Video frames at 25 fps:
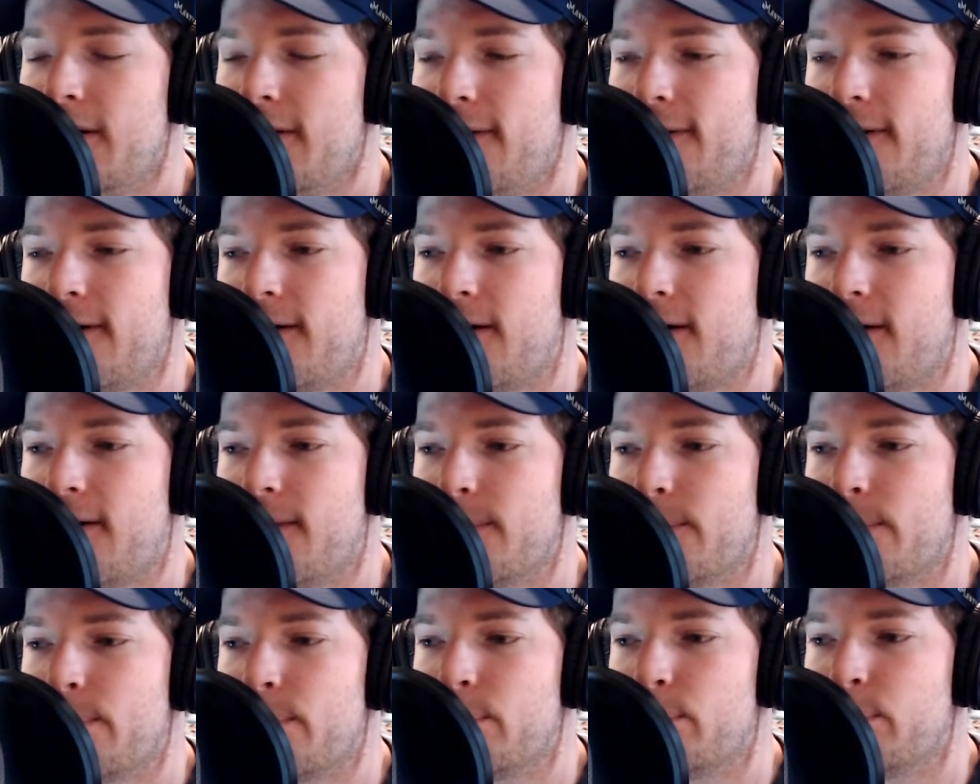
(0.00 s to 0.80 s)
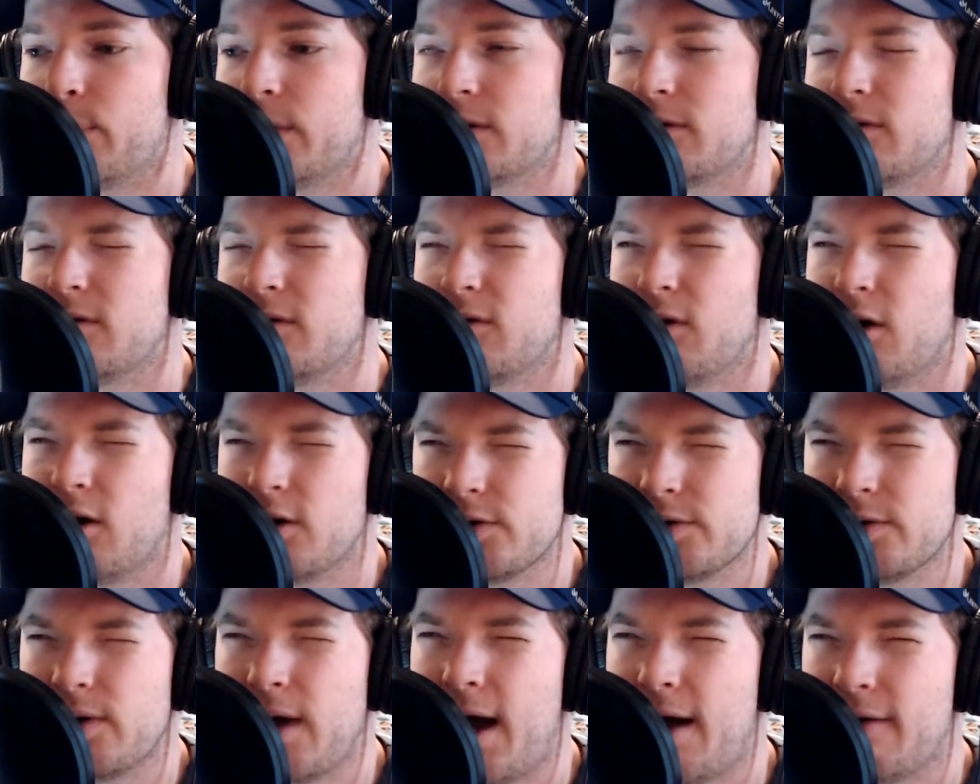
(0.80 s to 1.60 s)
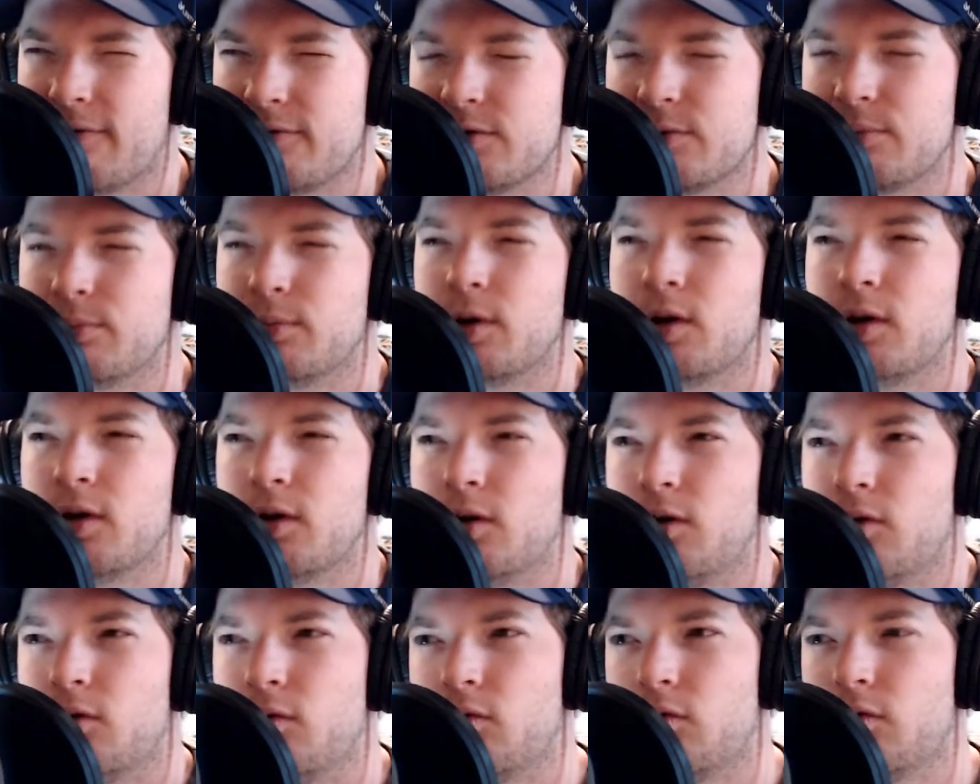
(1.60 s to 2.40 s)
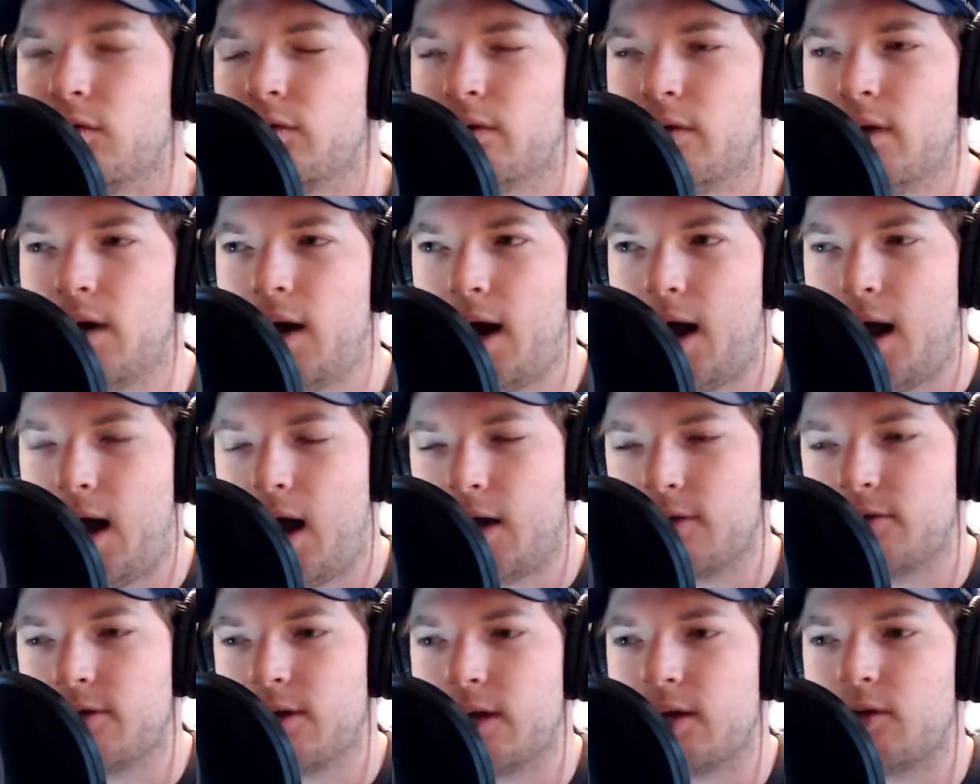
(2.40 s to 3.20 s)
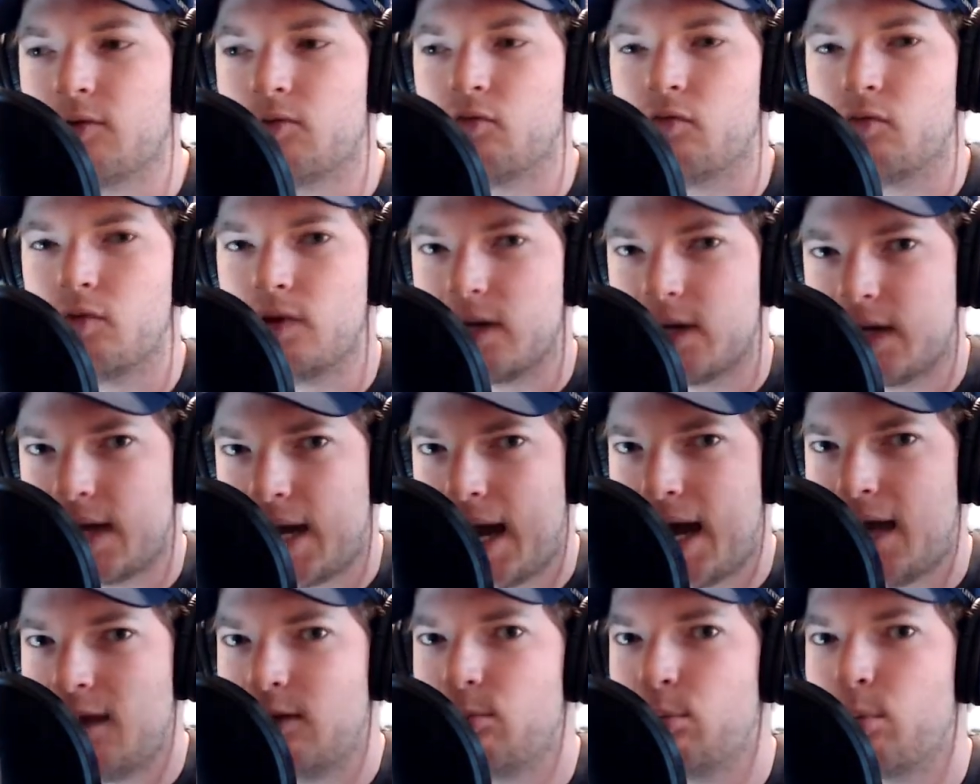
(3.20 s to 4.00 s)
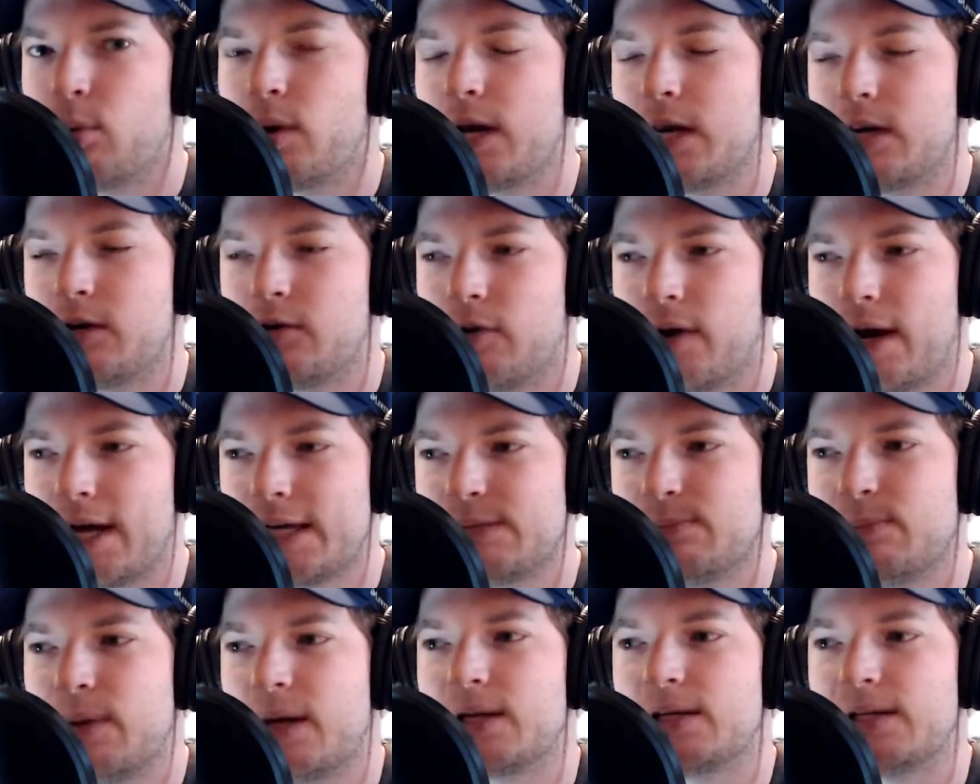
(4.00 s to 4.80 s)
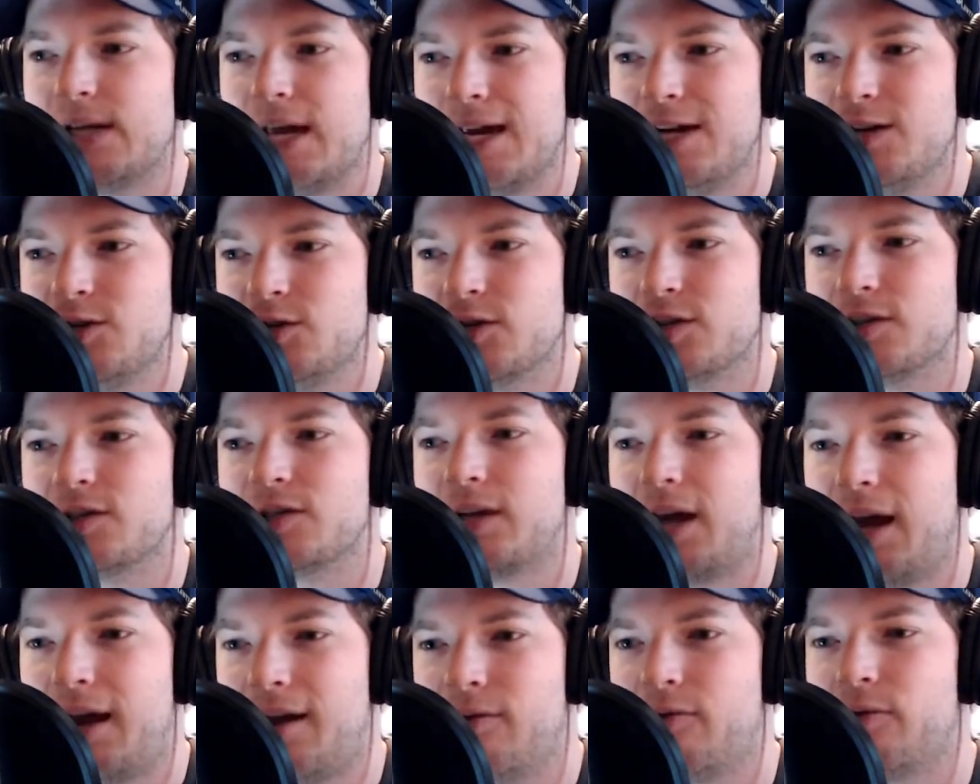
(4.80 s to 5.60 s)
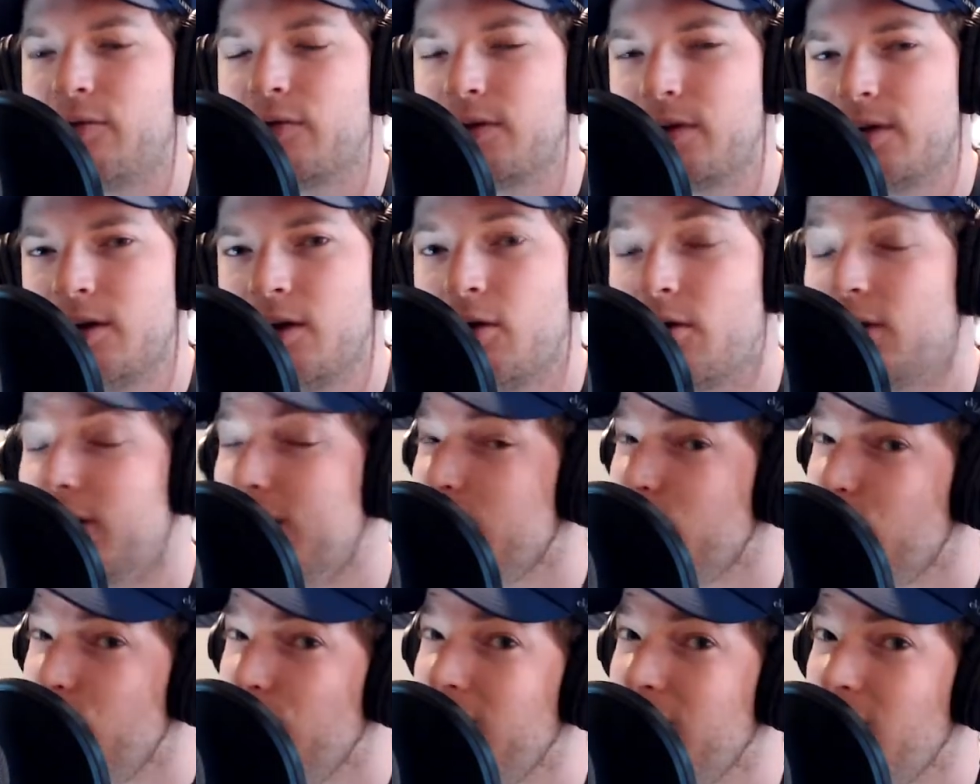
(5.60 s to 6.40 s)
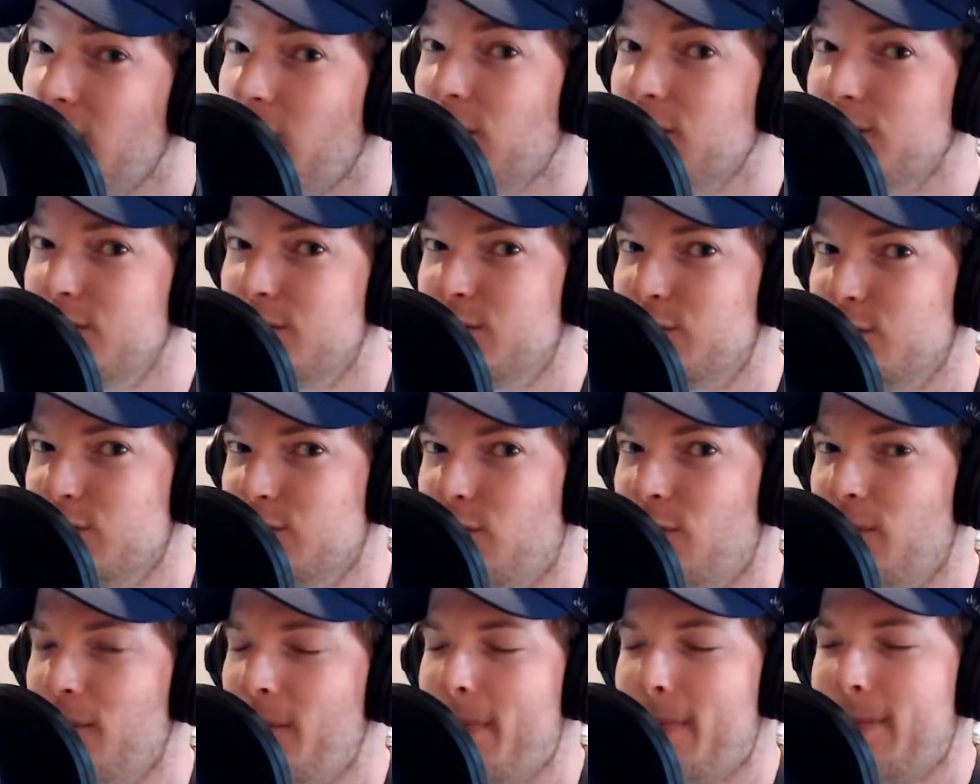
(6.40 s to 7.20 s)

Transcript: But you also have to, I think, recalibrate your expectations every year. It's really hard to do.